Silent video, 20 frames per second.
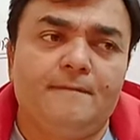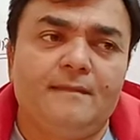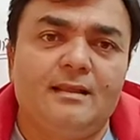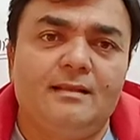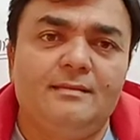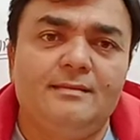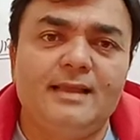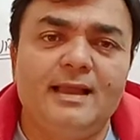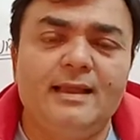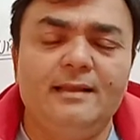
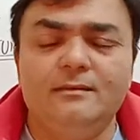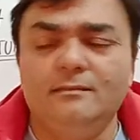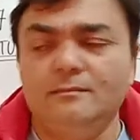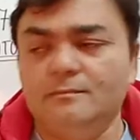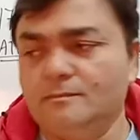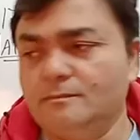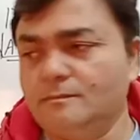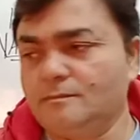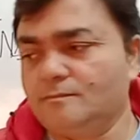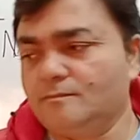
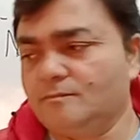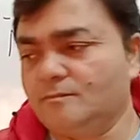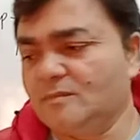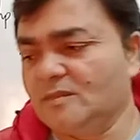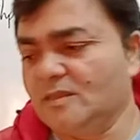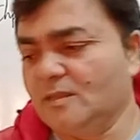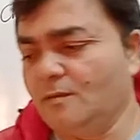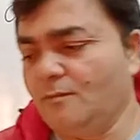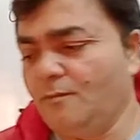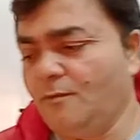Then
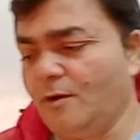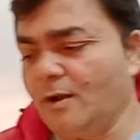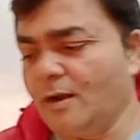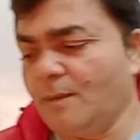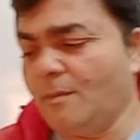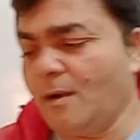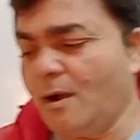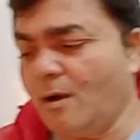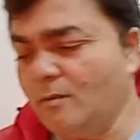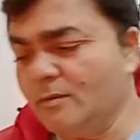for
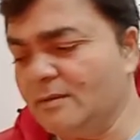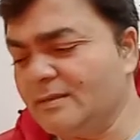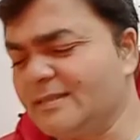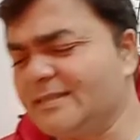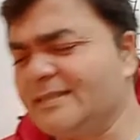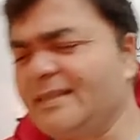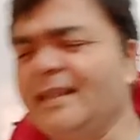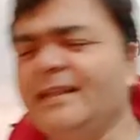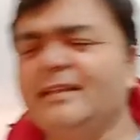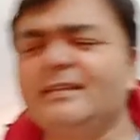about
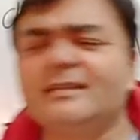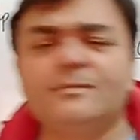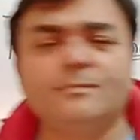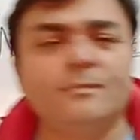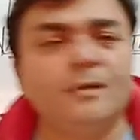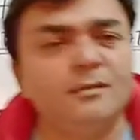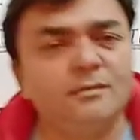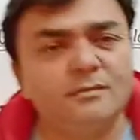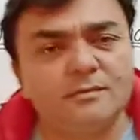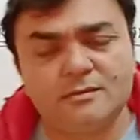6
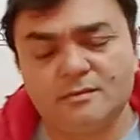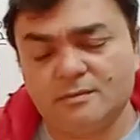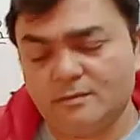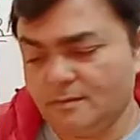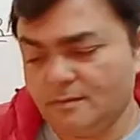months,